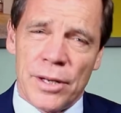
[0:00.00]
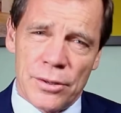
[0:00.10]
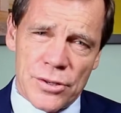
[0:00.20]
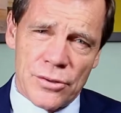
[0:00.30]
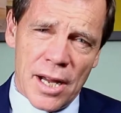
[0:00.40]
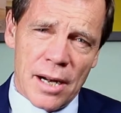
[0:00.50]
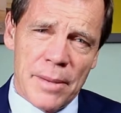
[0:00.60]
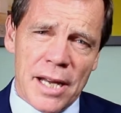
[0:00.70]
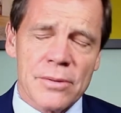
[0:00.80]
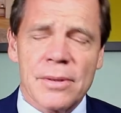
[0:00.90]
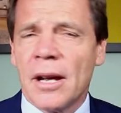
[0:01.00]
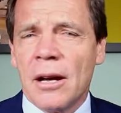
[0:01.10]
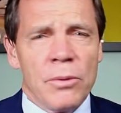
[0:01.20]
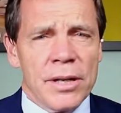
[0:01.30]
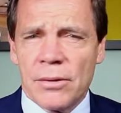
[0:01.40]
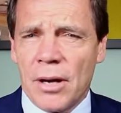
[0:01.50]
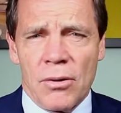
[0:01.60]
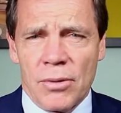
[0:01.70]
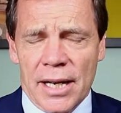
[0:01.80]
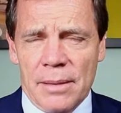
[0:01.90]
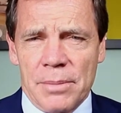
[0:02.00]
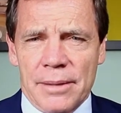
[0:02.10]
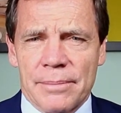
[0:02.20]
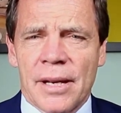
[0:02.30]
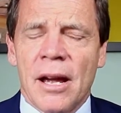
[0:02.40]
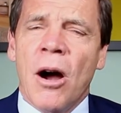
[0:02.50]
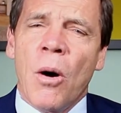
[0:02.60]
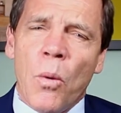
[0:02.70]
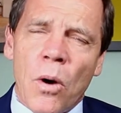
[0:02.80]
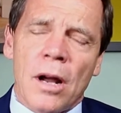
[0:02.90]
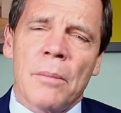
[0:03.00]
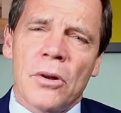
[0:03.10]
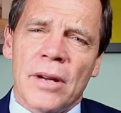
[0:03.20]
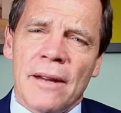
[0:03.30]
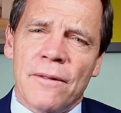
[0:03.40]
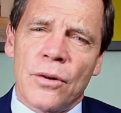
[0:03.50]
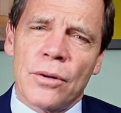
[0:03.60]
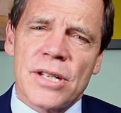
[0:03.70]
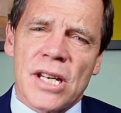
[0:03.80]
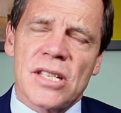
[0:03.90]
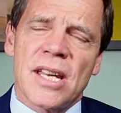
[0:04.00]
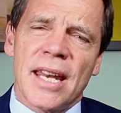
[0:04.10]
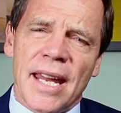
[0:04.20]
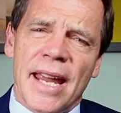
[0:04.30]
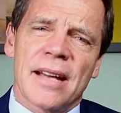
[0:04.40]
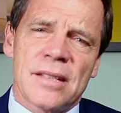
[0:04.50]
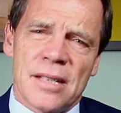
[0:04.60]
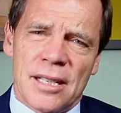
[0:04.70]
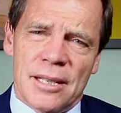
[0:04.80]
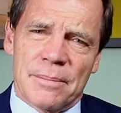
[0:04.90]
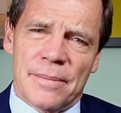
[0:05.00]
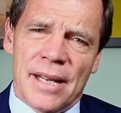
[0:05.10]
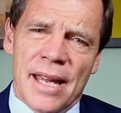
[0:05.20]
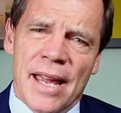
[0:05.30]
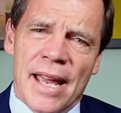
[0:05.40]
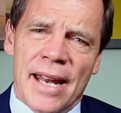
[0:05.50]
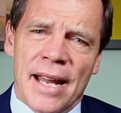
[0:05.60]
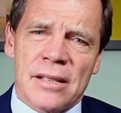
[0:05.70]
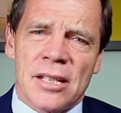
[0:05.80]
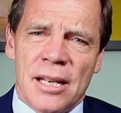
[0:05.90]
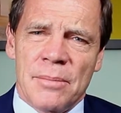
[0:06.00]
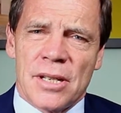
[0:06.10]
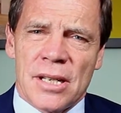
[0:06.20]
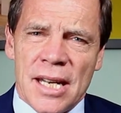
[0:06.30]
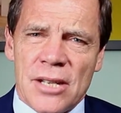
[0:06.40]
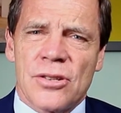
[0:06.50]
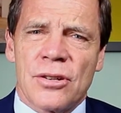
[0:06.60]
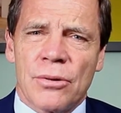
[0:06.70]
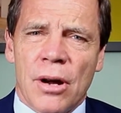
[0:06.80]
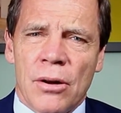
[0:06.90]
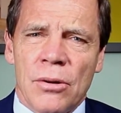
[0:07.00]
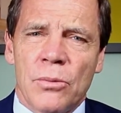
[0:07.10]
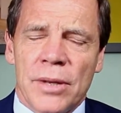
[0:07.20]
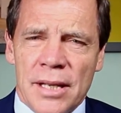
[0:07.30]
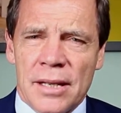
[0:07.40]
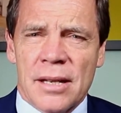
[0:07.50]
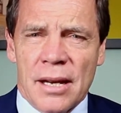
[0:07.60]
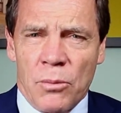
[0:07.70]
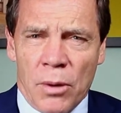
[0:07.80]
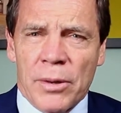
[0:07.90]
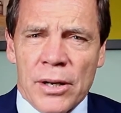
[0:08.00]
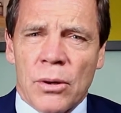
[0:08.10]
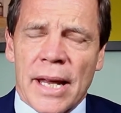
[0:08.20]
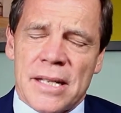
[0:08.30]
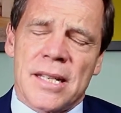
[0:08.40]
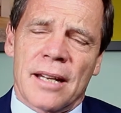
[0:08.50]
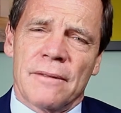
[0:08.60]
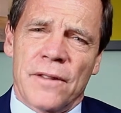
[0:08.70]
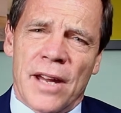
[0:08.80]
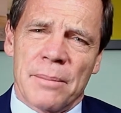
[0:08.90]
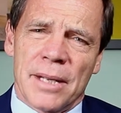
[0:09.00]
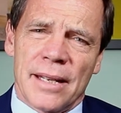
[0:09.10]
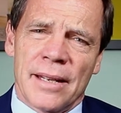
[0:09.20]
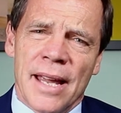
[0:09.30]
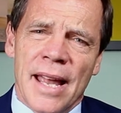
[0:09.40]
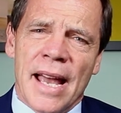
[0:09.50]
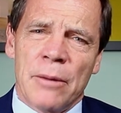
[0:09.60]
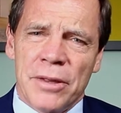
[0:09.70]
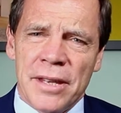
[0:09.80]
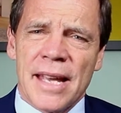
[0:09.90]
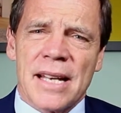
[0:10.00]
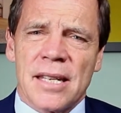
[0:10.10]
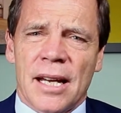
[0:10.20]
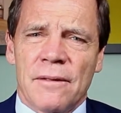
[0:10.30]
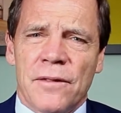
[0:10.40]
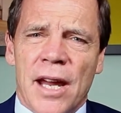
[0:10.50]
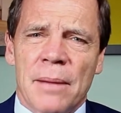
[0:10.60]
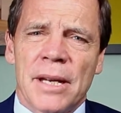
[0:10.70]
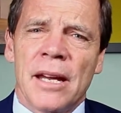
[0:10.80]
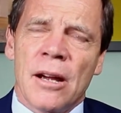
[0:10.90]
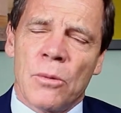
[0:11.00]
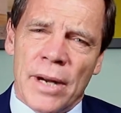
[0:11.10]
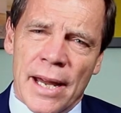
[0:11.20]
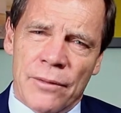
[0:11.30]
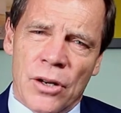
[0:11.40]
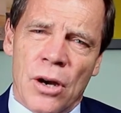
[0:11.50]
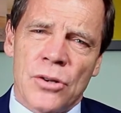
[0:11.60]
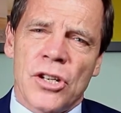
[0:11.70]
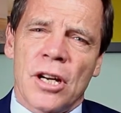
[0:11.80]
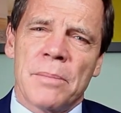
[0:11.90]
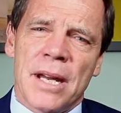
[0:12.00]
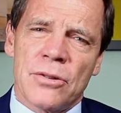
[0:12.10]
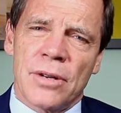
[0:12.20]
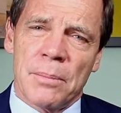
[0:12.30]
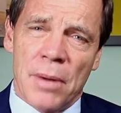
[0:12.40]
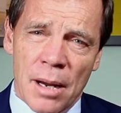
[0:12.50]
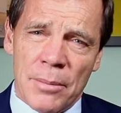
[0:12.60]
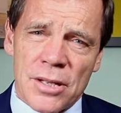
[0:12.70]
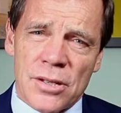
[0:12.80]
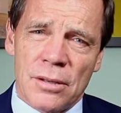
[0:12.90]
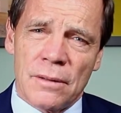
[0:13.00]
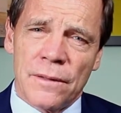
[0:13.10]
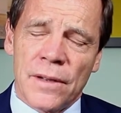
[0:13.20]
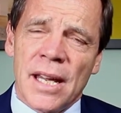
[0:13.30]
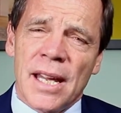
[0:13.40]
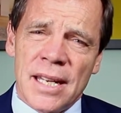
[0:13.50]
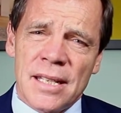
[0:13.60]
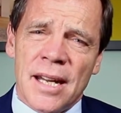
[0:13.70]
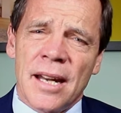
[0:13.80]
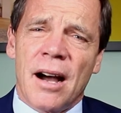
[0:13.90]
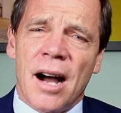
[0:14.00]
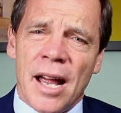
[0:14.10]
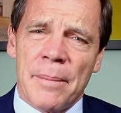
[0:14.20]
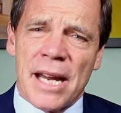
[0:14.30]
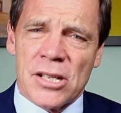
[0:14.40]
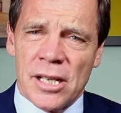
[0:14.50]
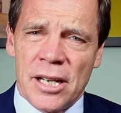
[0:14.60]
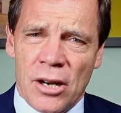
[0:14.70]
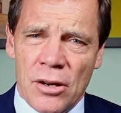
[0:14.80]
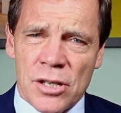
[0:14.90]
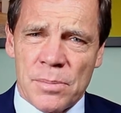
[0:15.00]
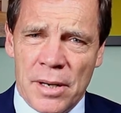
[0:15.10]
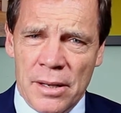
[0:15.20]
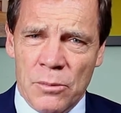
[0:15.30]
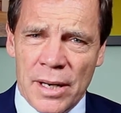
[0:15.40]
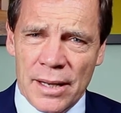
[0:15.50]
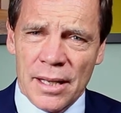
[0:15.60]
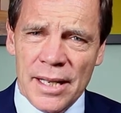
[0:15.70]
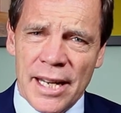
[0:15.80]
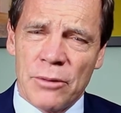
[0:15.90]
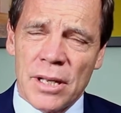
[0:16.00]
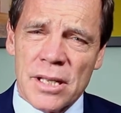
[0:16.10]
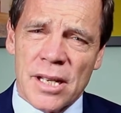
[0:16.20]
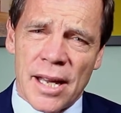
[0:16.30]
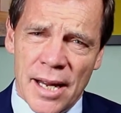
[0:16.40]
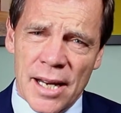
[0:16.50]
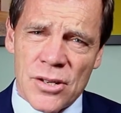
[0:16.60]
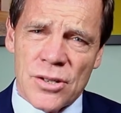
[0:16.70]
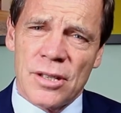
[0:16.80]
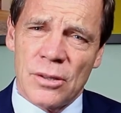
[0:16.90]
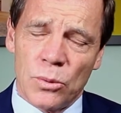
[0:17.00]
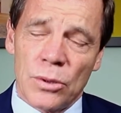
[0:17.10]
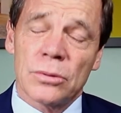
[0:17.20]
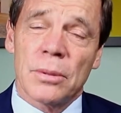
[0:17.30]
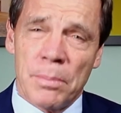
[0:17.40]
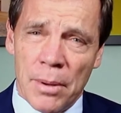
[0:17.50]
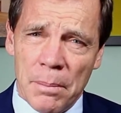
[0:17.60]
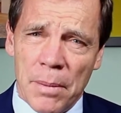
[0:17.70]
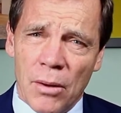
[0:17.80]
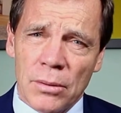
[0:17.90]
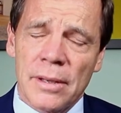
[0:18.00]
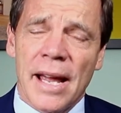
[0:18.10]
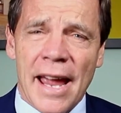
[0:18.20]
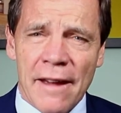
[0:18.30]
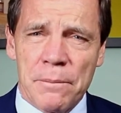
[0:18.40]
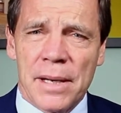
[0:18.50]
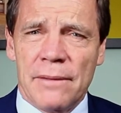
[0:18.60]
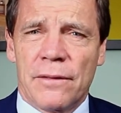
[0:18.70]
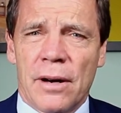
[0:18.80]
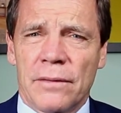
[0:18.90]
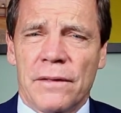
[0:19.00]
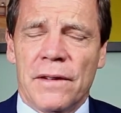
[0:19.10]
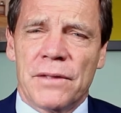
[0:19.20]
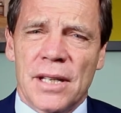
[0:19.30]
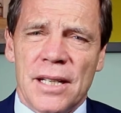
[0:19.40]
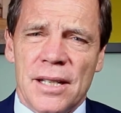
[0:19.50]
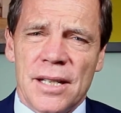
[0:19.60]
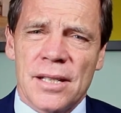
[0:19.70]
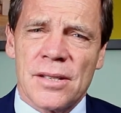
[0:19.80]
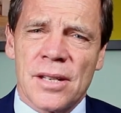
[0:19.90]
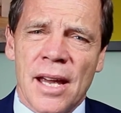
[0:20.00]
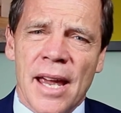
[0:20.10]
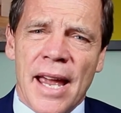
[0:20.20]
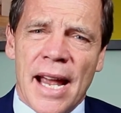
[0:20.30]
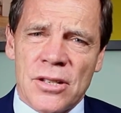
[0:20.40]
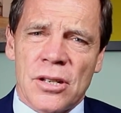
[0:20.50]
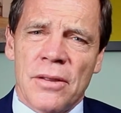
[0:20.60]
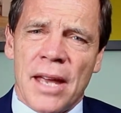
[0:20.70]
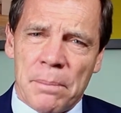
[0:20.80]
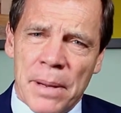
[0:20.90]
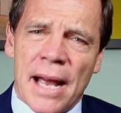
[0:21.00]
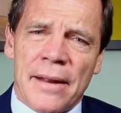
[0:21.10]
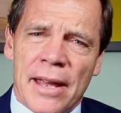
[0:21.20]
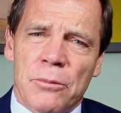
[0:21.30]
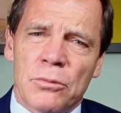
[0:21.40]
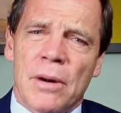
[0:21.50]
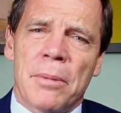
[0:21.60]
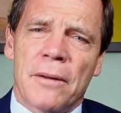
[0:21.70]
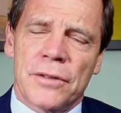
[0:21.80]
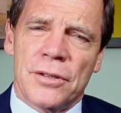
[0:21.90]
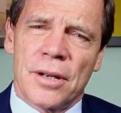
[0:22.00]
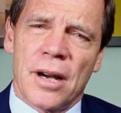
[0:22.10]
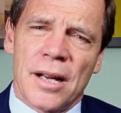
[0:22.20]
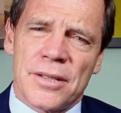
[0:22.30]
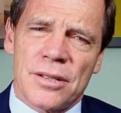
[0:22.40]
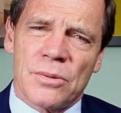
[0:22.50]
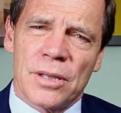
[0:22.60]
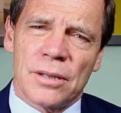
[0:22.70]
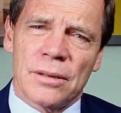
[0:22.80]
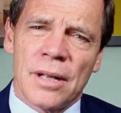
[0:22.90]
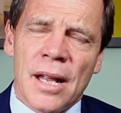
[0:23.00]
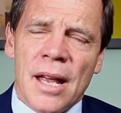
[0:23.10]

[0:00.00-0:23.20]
We do strata management, we do the whole game bit. What I'm looking for is extending our team. And our team needs to grow within a, what we call our second family. And within that second family, we have coaching and mentoring by myself. Indeed, I am actually coached by one of the leading real estate agents in the world, Bob Bolan, have been for over 15 years. And so that part of that will rub off to you guys as well.